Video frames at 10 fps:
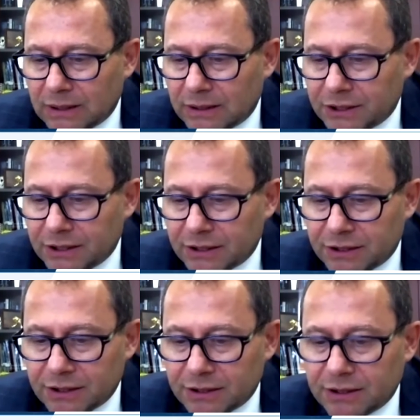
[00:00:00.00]
Please make
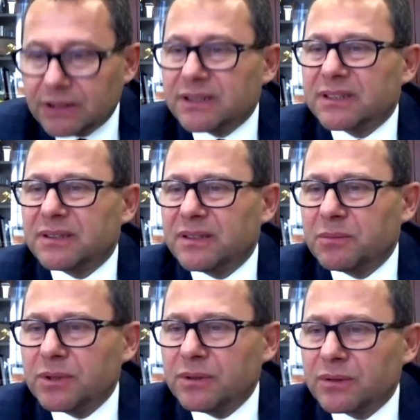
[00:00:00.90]
it full screen.
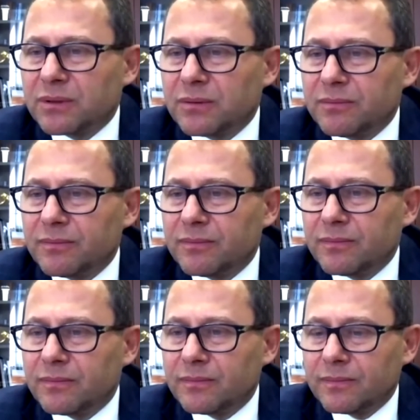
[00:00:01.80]
Just a
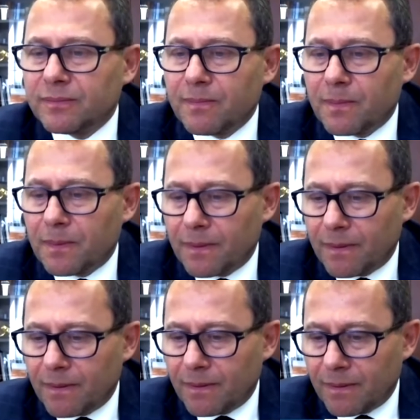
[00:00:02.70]
second, I will.
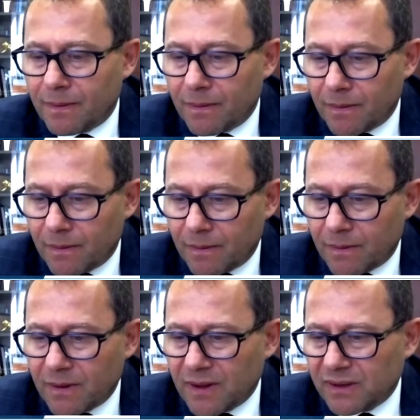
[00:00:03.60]

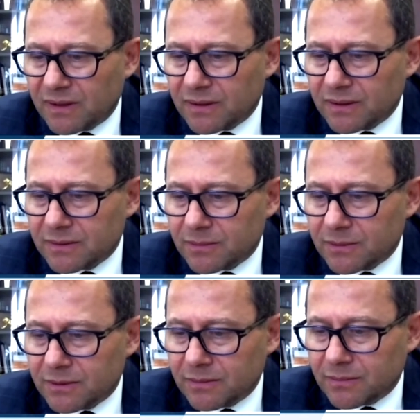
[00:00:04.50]
Yes, please make it full
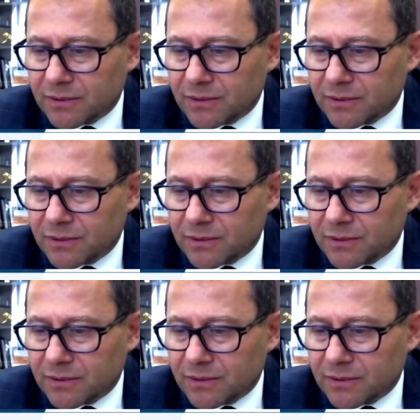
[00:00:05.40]
screen.